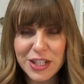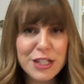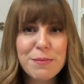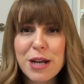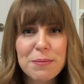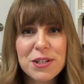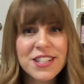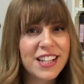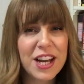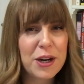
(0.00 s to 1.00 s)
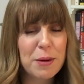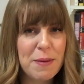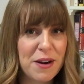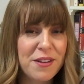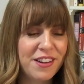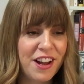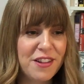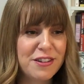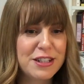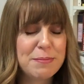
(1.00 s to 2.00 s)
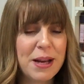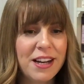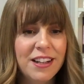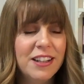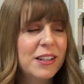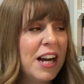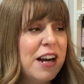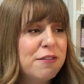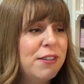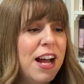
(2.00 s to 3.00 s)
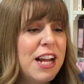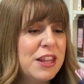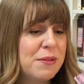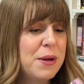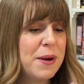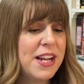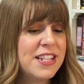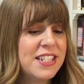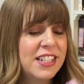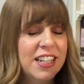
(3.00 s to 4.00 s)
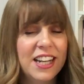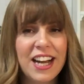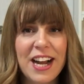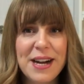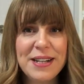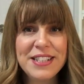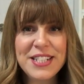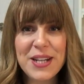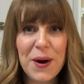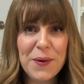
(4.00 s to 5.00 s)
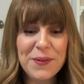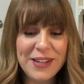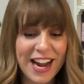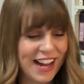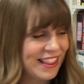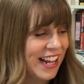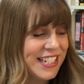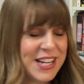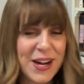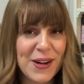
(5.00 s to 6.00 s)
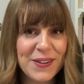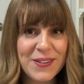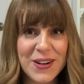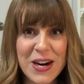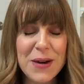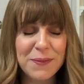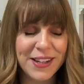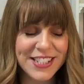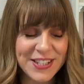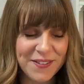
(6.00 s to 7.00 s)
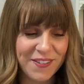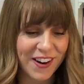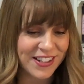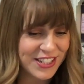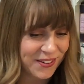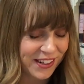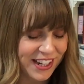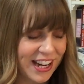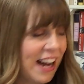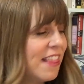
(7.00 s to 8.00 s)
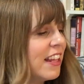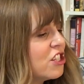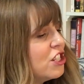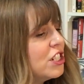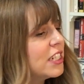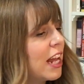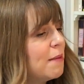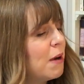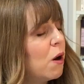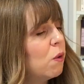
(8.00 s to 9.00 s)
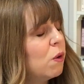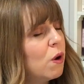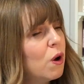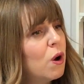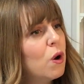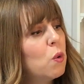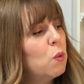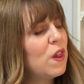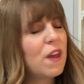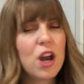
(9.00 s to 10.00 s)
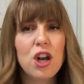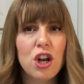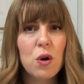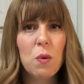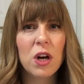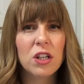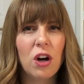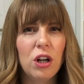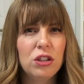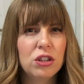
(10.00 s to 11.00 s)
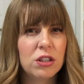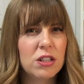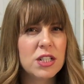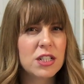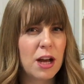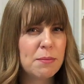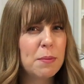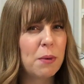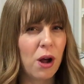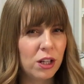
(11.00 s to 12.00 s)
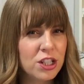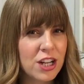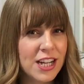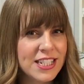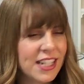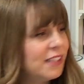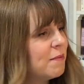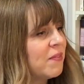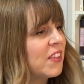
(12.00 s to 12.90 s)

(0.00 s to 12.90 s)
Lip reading: Some chapters, again, are better than others, but kind of flying through it. So yeah, that's a good one so far. So good. And I think she just came out with a new one called Girls Stop Apologizing.